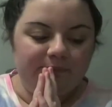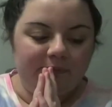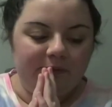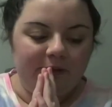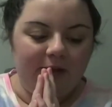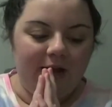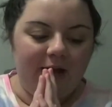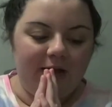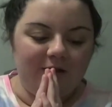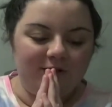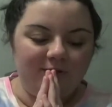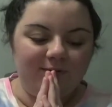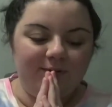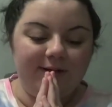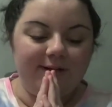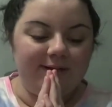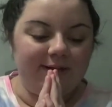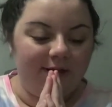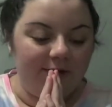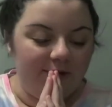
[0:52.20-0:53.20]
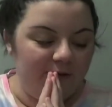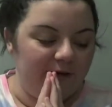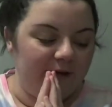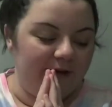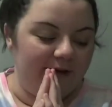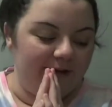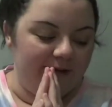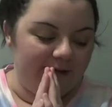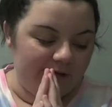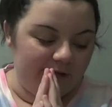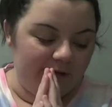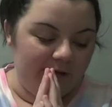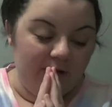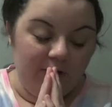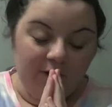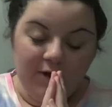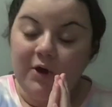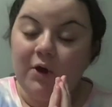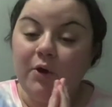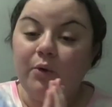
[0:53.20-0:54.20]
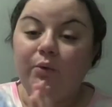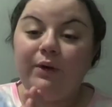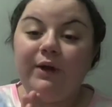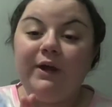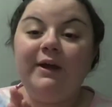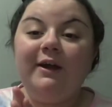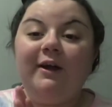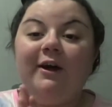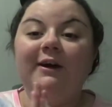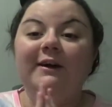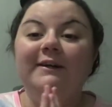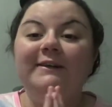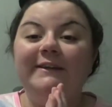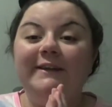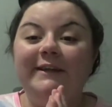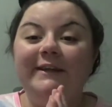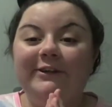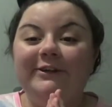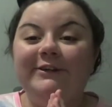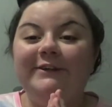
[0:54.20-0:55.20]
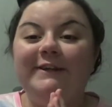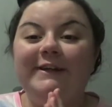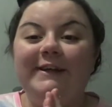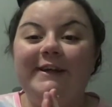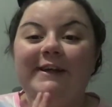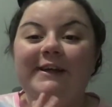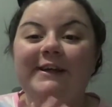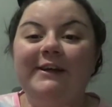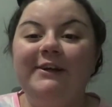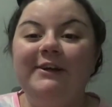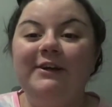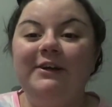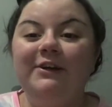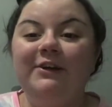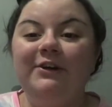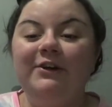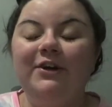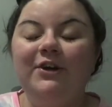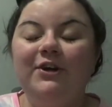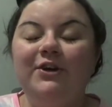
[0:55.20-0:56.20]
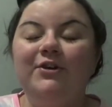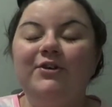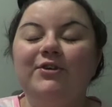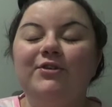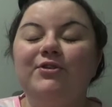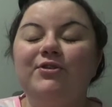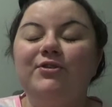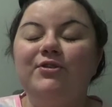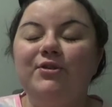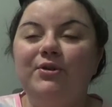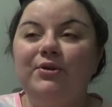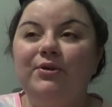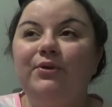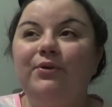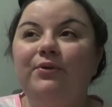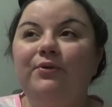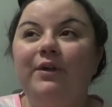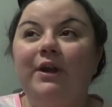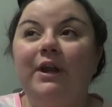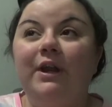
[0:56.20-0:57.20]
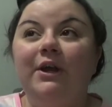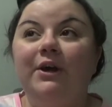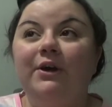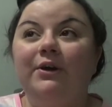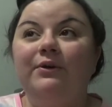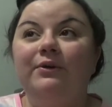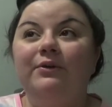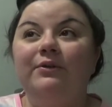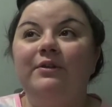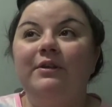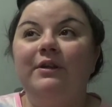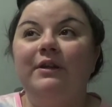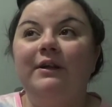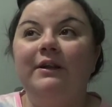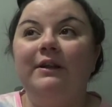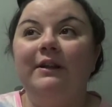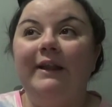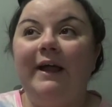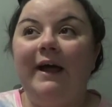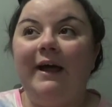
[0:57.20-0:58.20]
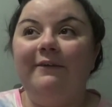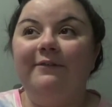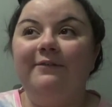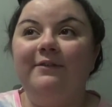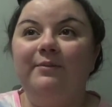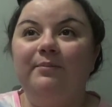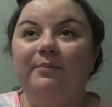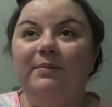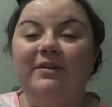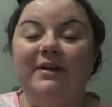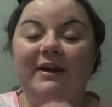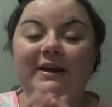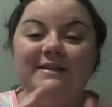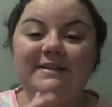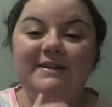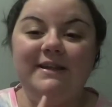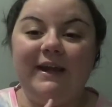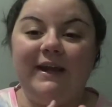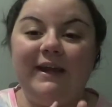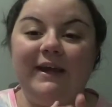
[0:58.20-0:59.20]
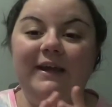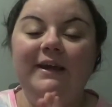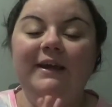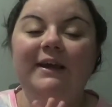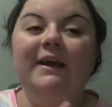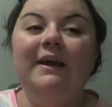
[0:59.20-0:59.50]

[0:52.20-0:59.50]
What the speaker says: I just want to tell you guys, we are literally 2 videos left besides today.